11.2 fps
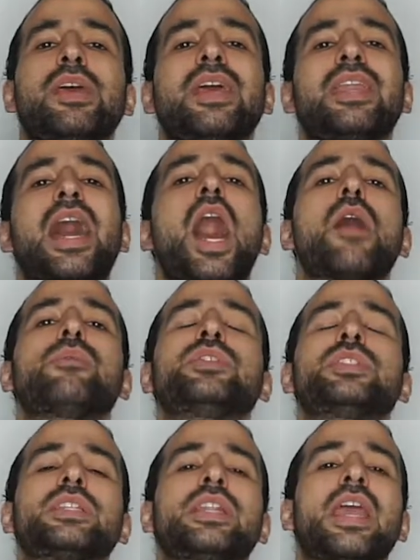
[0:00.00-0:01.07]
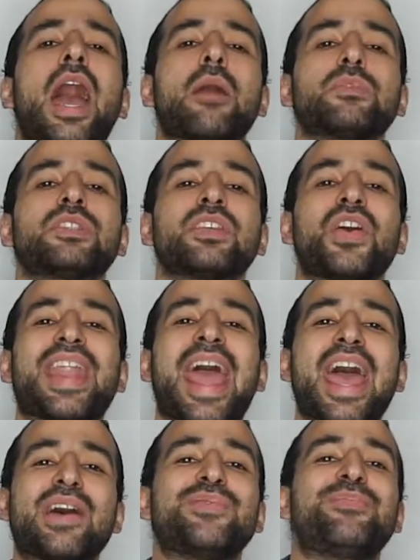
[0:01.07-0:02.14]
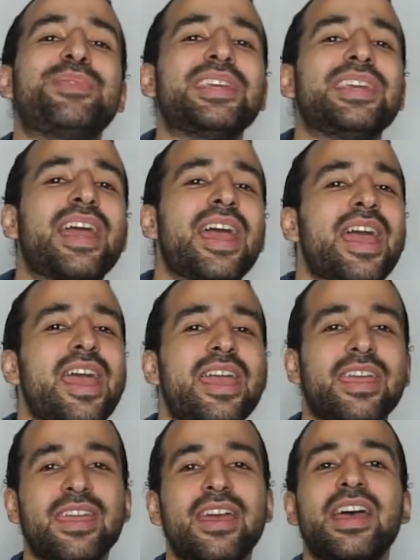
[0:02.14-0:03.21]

and obviously Amazon FBA.